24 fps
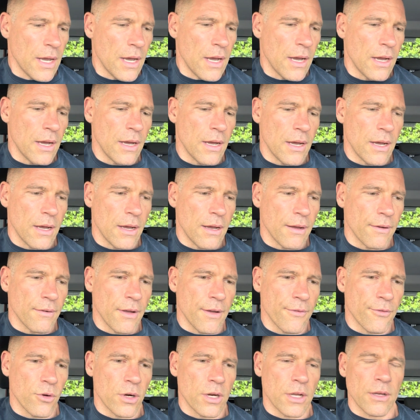
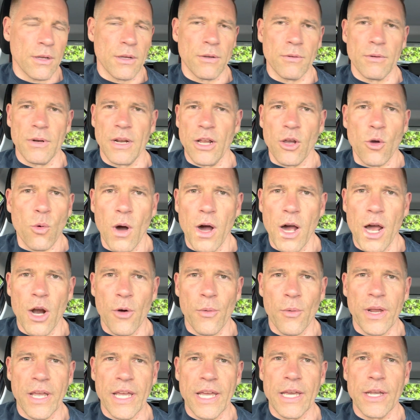I've got an
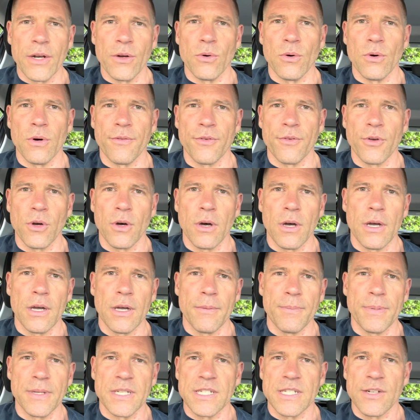inquiry in, or I've got
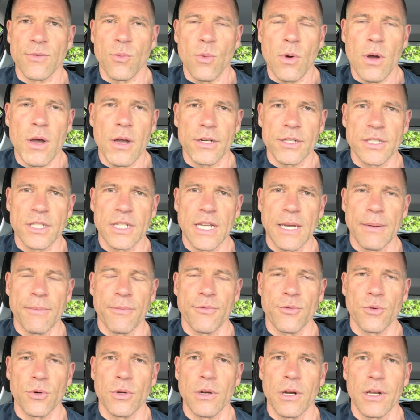a piece of work just come
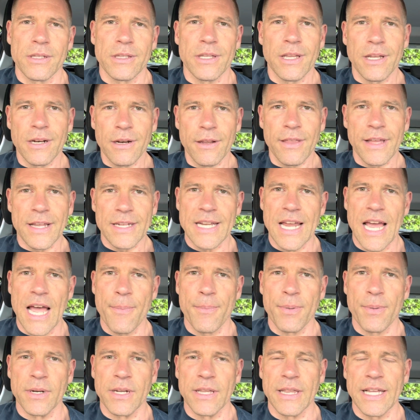through. Like, none of that's
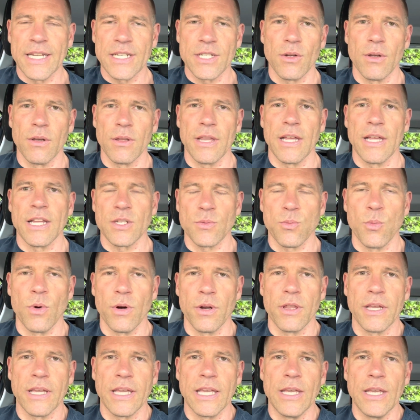happened, and that's one
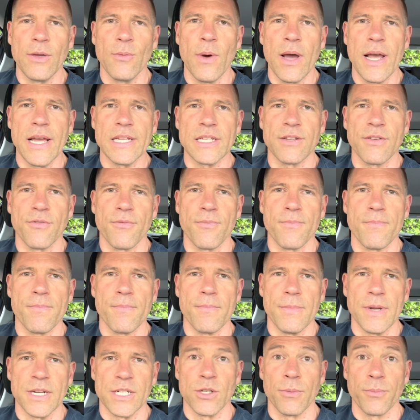of the key ways of
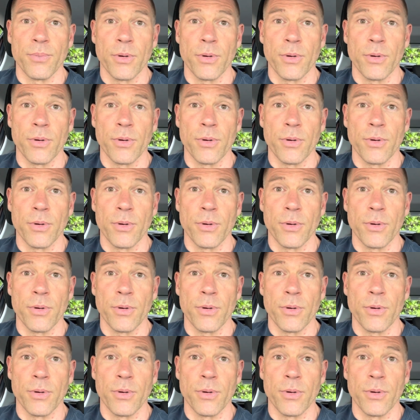measuring